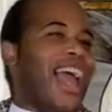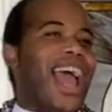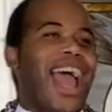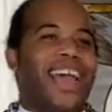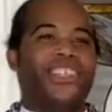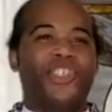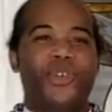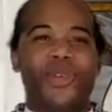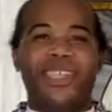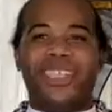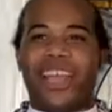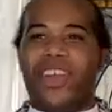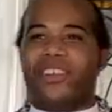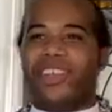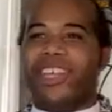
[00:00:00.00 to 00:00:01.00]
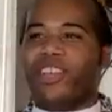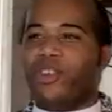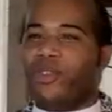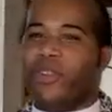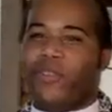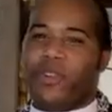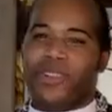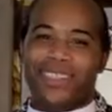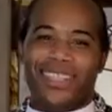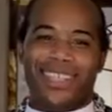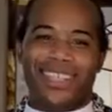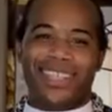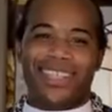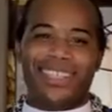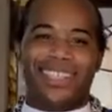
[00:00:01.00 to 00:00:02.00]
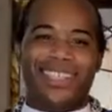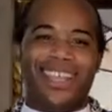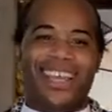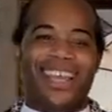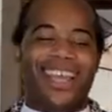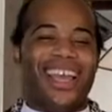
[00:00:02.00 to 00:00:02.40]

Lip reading: as Unitarian Universalists